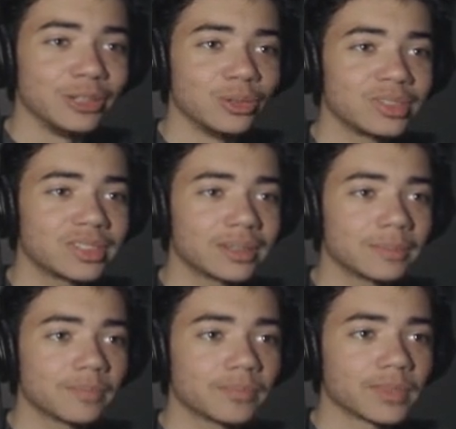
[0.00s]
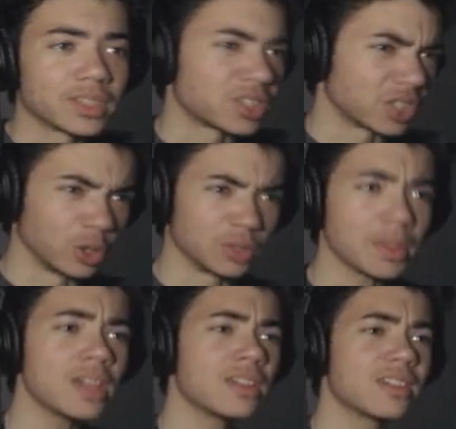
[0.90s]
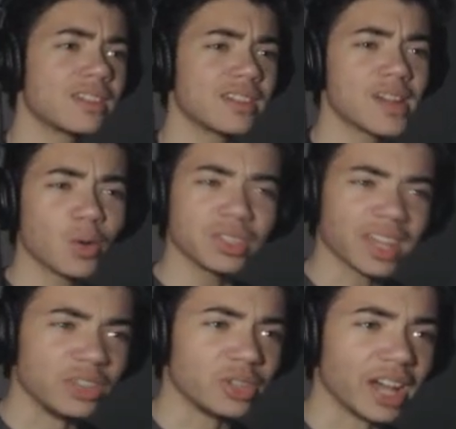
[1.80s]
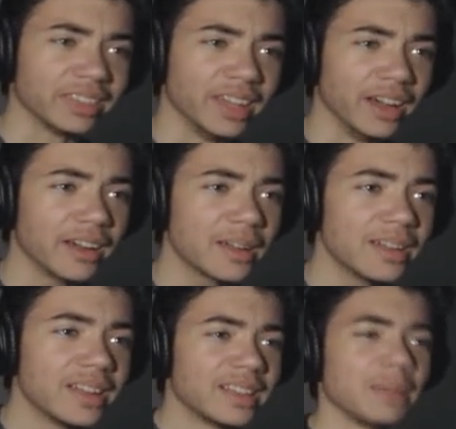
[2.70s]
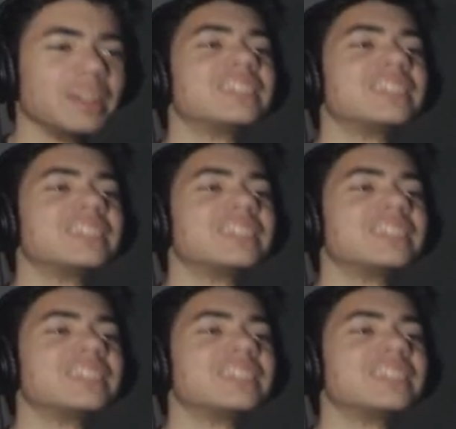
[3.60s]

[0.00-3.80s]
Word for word: Use. Excuse me? What's that you got there? Let